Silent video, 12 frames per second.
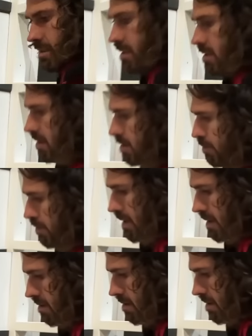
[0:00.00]
Ah, oh, it's
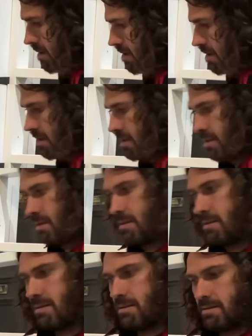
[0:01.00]
brown. It
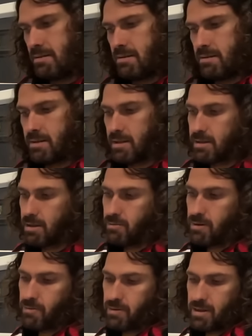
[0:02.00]
does go
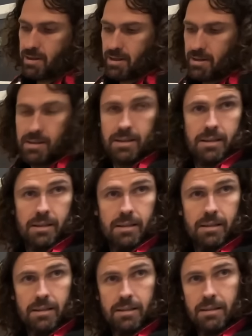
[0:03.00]
well with it, though.
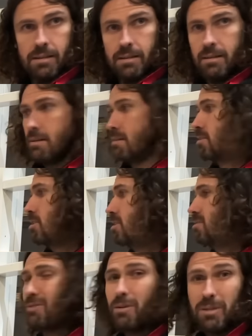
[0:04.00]

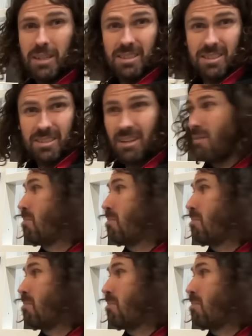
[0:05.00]
She's vomiting. She's going...